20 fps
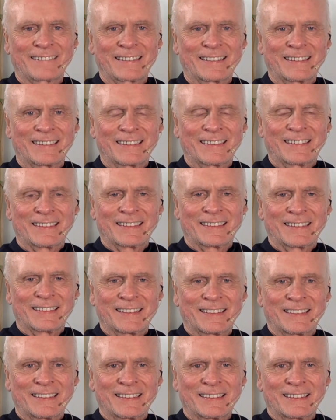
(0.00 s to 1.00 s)

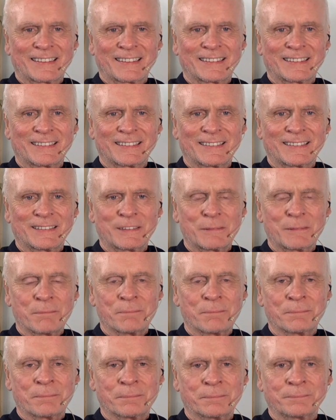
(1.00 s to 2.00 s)

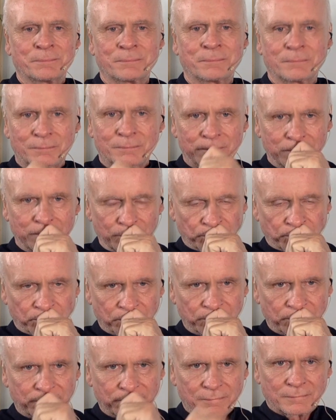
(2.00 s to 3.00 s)

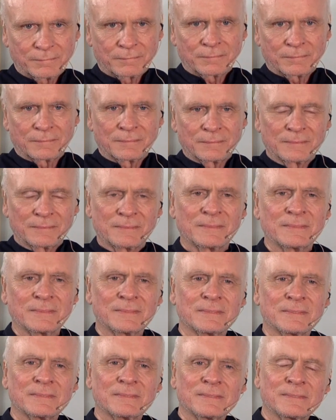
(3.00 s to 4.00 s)

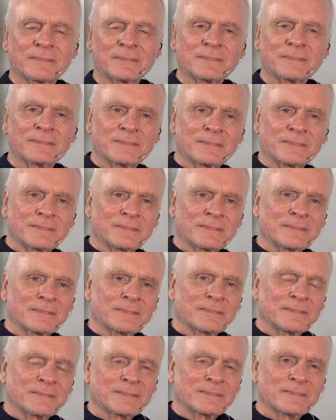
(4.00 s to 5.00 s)

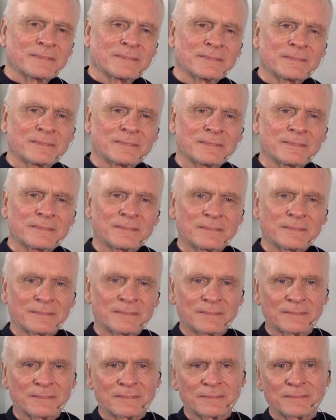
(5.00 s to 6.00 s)

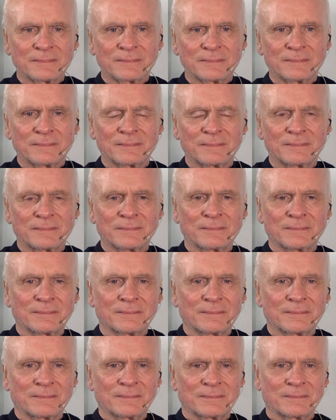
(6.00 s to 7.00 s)

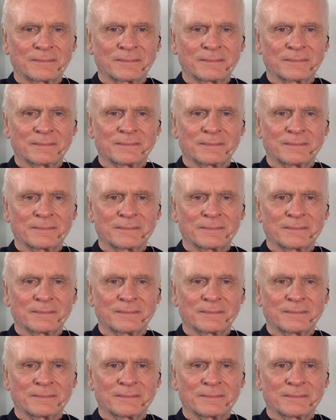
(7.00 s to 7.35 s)
(not speaking)